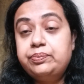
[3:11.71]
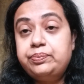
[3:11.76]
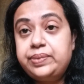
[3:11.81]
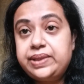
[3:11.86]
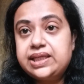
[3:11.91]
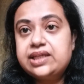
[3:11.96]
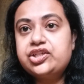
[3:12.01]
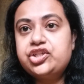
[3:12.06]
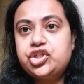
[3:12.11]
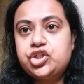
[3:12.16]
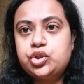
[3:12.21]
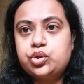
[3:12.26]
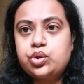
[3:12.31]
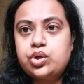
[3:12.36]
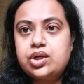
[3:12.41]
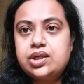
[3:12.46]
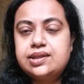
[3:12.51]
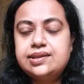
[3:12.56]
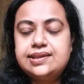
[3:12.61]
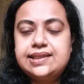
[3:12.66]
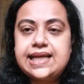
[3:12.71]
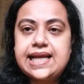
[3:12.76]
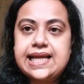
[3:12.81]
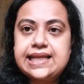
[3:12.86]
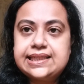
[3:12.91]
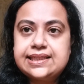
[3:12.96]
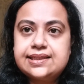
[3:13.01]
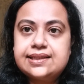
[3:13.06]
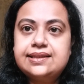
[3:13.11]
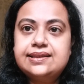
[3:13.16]
be assured
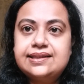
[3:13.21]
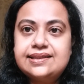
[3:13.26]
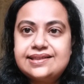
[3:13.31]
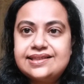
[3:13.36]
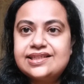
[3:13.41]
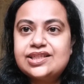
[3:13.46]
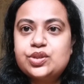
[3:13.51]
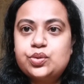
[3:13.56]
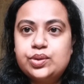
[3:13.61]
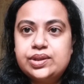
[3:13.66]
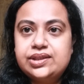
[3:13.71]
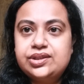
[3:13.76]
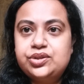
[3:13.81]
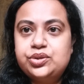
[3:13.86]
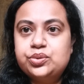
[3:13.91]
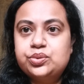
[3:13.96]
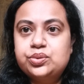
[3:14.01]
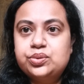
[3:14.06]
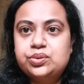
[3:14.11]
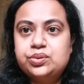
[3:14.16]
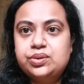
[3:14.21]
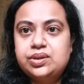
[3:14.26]
that this is going to